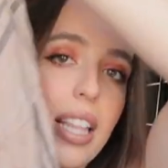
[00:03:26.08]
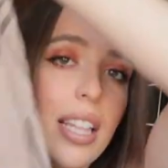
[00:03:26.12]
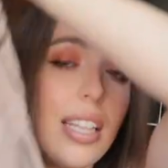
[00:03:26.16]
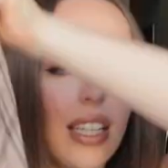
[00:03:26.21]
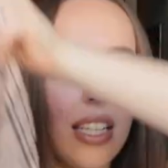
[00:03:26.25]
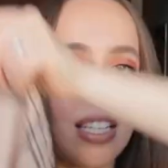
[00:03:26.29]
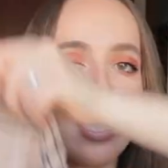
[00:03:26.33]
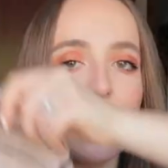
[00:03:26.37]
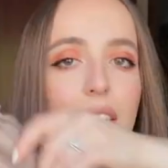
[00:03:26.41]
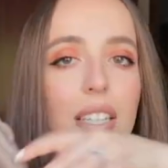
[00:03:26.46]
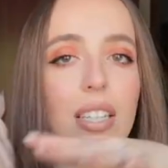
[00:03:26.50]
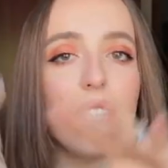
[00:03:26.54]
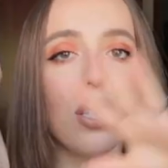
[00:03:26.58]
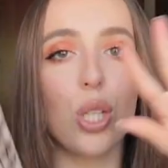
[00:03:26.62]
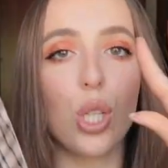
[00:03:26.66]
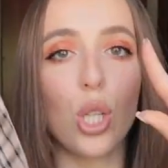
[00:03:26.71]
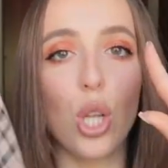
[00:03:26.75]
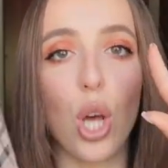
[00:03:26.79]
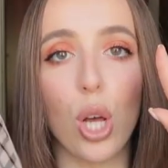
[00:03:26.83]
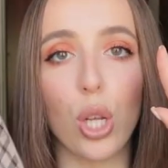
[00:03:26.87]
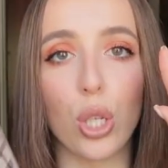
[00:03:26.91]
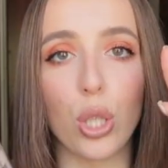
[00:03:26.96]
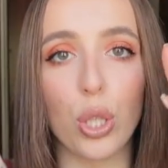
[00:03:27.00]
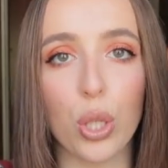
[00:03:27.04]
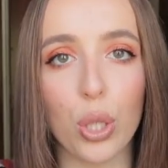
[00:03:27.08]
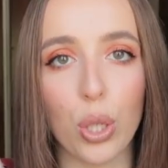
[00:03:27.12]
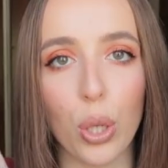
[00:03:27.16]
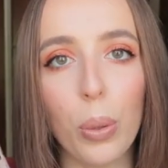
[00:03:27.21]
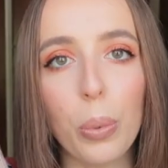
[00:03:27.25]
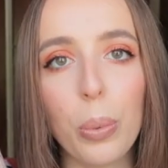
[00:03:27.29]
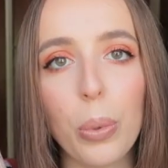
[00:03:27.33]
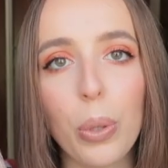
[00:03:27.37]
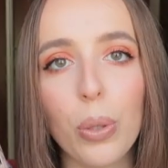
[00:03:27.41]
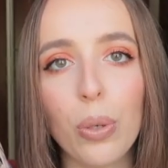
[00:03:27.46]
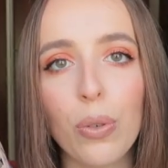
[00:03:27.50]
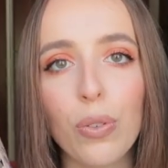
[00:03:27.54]
This is
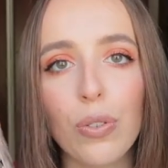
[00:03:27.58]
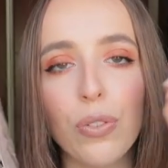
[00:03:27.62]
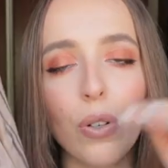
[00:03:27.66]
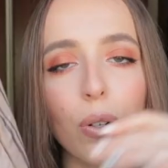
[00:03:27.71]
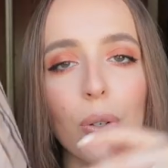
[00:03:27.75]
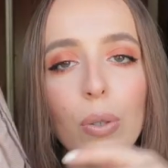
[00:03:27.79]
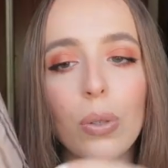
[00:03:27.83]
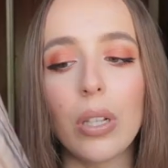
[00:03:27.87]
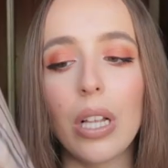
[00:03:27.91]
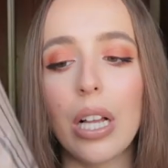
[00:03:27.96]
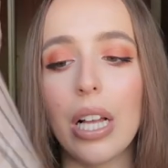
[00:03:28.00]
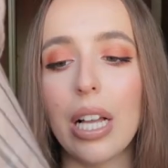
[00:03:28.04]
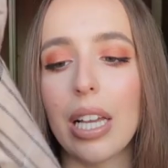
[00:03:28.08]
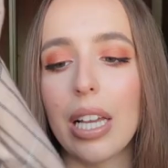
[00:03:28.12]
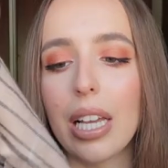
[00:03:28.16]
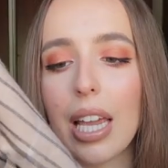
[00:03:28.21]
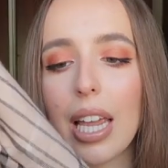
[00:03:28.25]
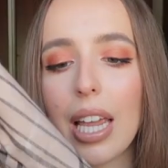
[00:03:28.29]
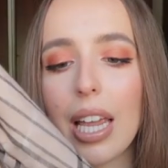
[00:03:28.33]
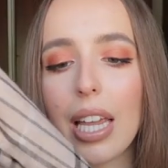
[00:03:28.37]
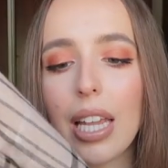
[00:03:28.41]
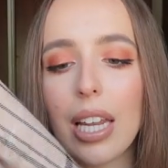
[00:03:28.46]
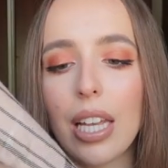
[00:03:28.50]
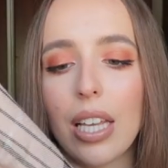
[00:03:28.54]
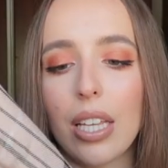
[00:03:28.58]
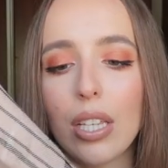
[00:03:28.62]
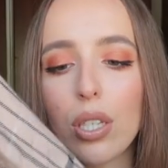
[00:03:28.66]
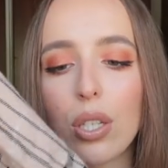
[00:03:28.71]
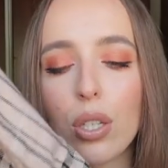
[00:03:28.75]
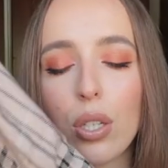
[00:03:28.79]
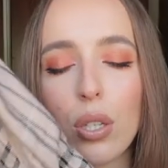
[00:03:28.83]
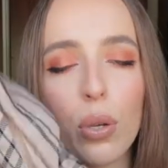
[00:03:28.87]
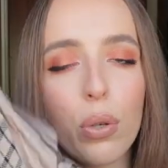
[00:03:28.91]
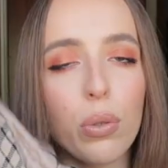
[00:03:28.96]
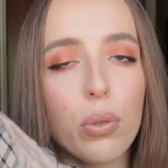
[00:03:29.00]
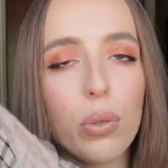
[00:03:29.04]
so beautiful. It is
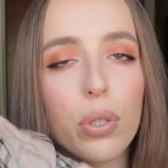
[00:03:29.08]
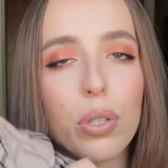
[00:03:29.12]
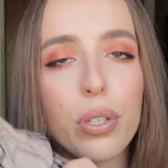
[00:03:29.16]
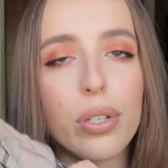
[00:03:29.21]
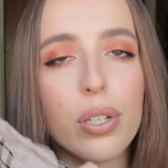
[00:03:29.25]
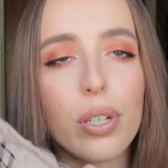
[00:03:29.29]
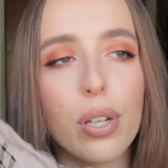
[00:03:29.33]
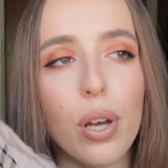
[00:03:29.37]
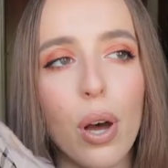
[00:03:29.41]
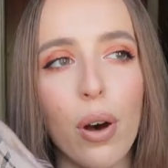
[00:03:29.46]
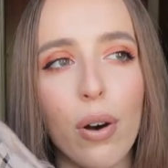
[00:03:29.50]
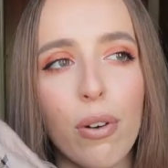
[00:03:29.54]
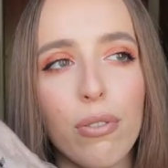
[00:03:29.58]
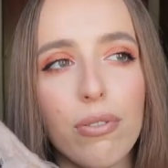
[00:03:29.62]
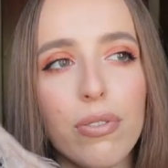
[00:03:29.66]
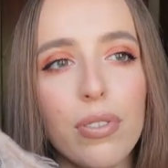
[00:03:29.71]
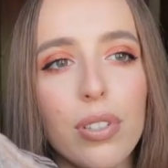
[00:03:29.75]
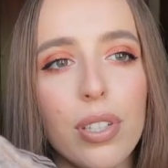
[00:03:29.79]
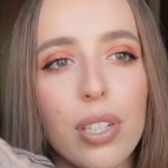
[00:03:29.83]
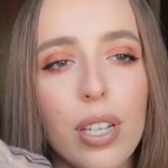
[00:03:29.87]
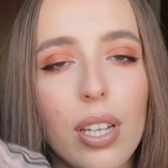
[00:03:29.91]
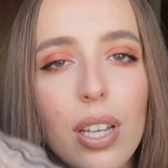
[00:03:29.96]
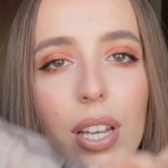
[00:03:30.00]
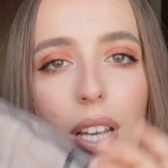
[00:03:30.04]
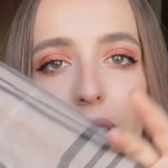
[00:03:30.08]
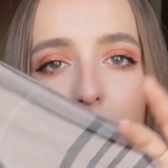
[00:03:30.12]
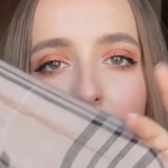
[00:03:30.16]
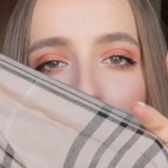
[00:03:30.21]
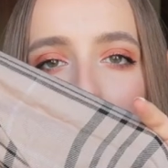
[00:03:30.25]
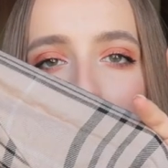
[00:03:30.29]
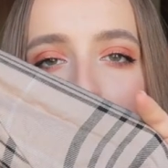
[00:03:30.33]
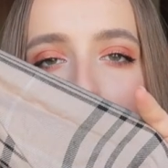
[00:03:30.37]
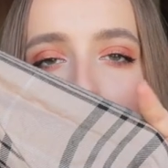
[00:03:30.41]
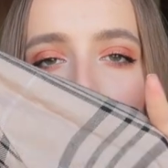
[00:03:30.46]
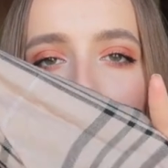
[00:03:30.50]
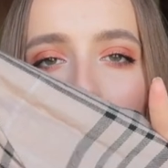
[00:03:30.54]
so soft,
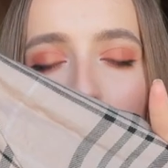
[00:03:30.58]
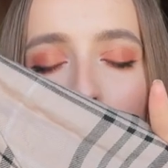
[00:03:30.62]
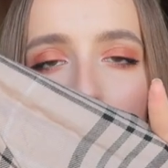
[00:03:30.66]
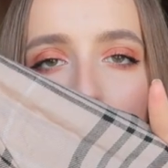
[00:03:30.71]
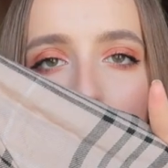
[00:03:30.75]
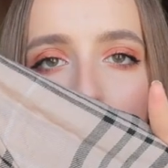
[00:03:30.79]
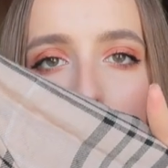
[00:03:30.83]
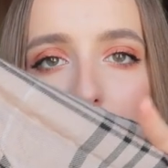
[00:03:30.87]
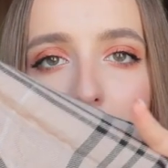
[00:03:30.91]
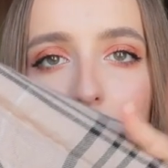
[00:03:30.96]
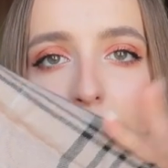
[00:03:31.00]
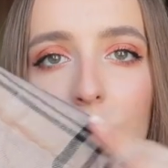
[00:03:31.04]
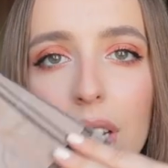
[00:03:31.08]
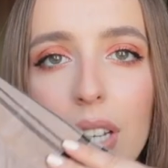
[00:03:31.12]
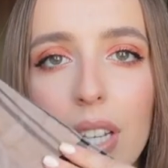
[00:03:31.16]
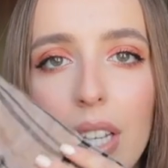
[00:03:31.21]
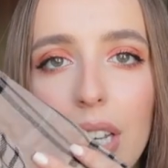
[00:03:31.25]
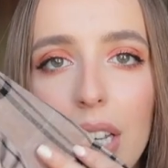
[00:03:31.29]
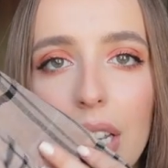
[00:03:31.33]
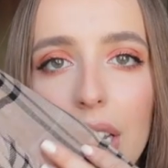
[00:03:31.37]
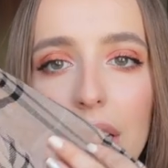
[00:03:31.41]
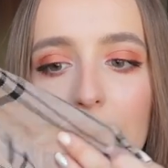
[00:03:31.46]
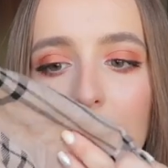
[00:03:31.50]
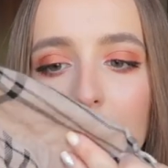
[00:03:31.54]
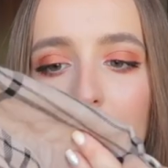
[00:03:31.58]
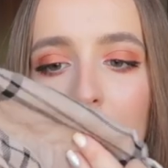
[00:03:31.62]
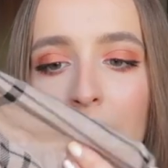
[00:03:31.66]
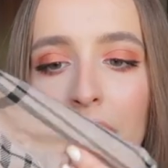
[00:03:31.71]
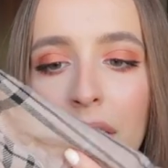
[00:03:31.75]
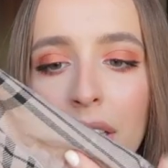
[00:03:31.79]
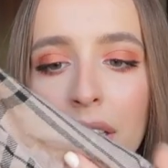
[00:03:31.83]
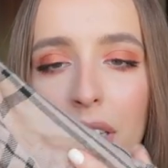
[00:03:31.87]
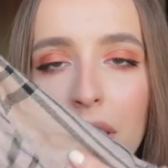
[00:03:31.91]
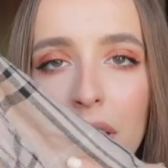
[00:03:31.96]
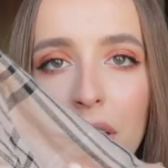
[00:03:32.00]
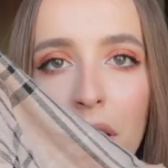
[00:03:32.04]
and the colors, it's
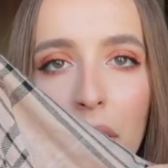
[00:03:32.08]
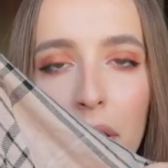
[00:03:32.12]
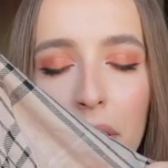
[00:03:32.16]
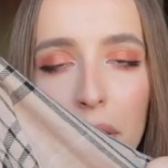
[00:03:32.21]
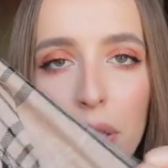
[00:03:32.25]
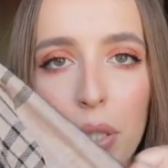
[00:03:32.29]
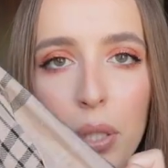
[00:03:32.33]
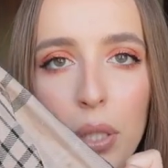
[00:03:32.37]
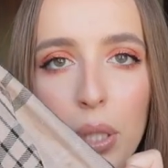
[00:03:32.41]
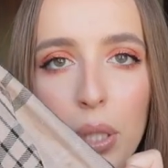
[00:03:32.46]
like a dark